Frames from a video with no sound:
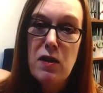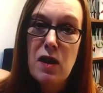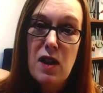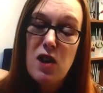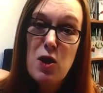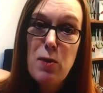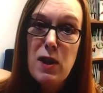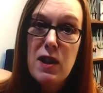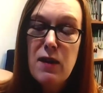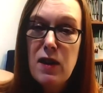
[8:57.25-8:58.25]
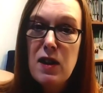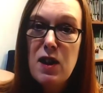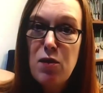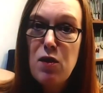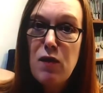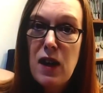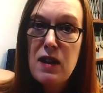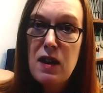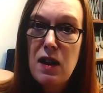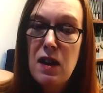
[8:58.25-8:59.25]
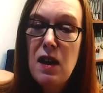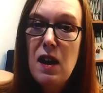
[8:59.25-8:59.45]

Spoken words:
and that just means giving a different vaccine